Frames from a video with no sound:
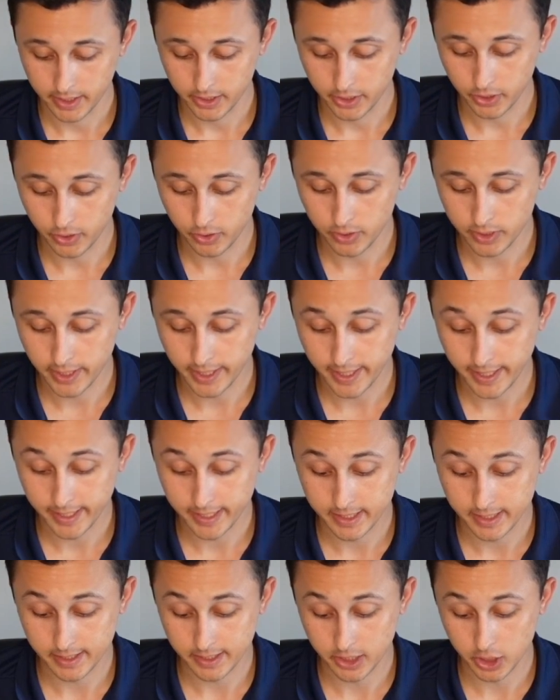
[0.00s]
Tuesday
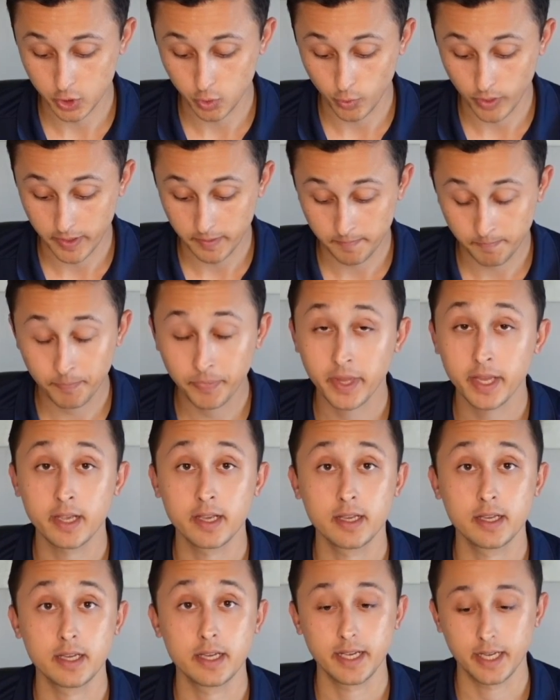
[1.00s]
it's a swim,
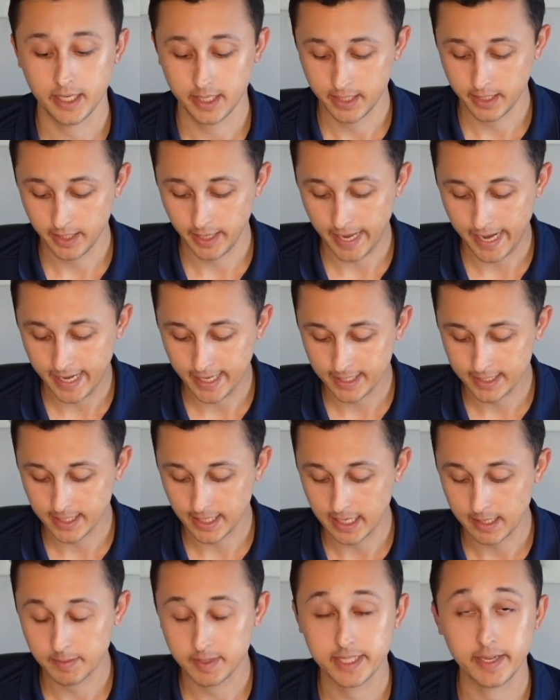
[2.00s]
uh, 8
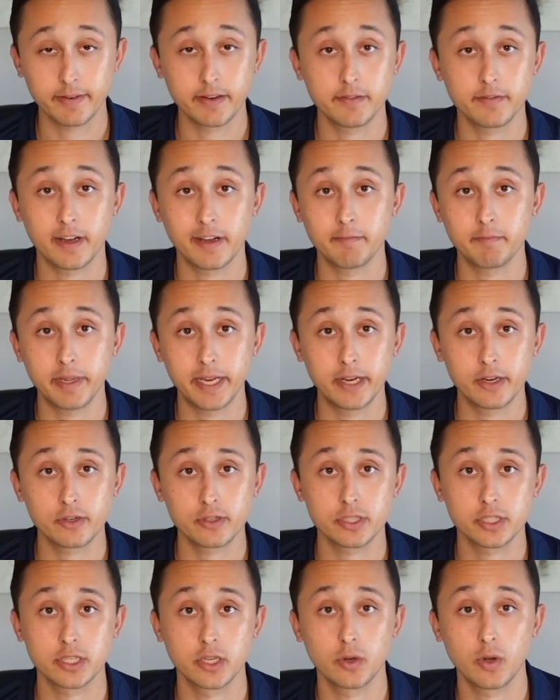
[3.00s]
times 75
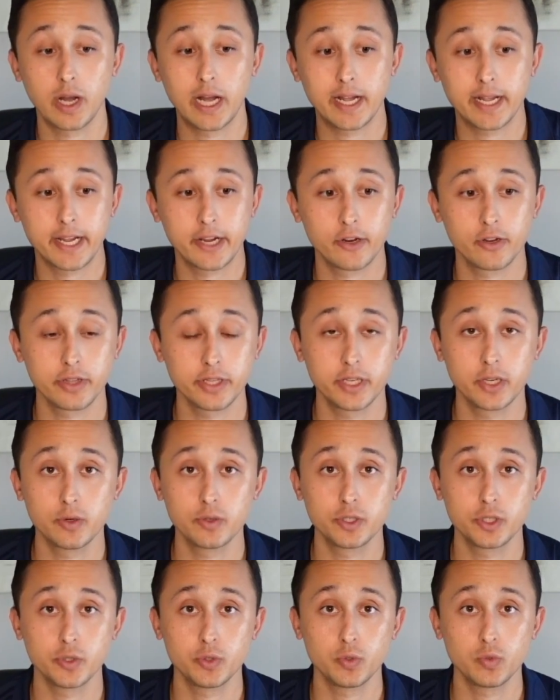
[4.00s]
meters. So I currently go
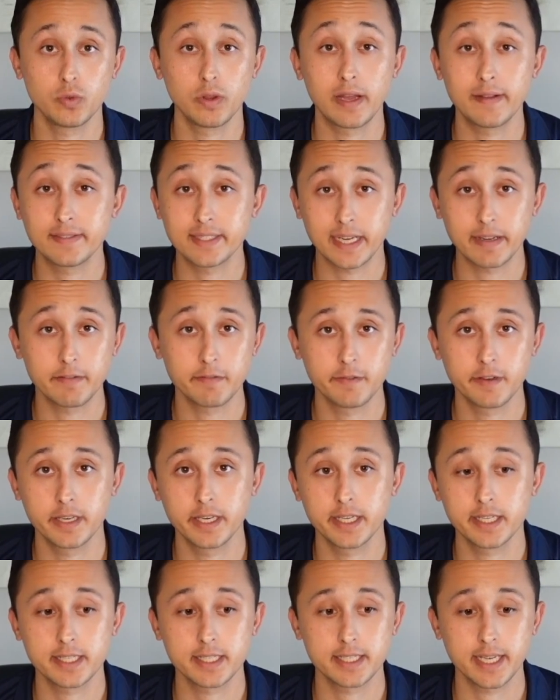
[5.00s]
to Lifetime
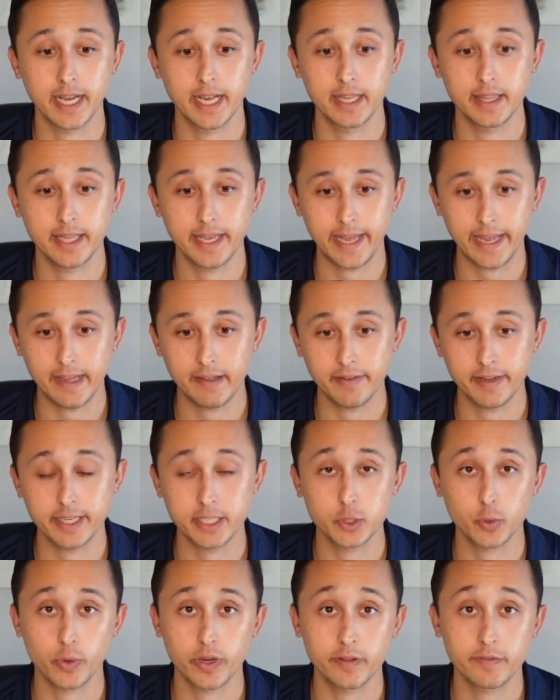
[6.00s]
Fitness and they have a
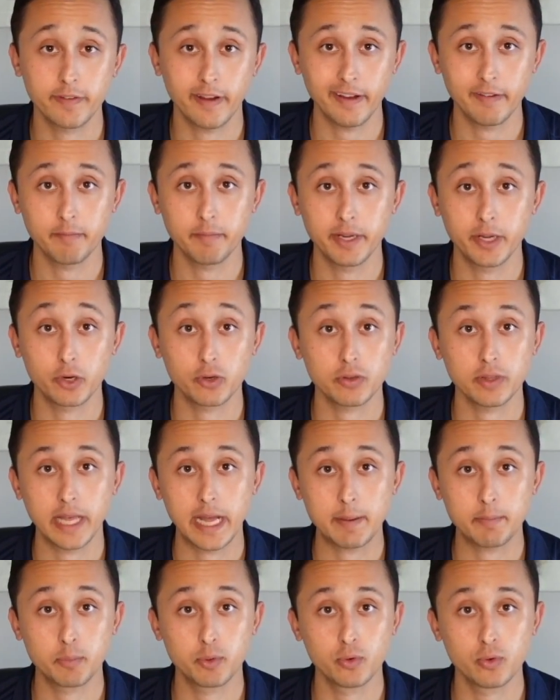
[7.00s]
25 meter
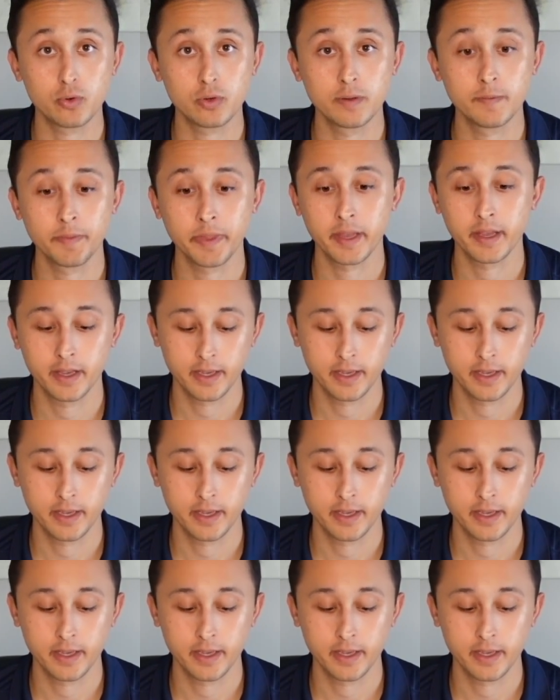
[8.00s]
lap pool.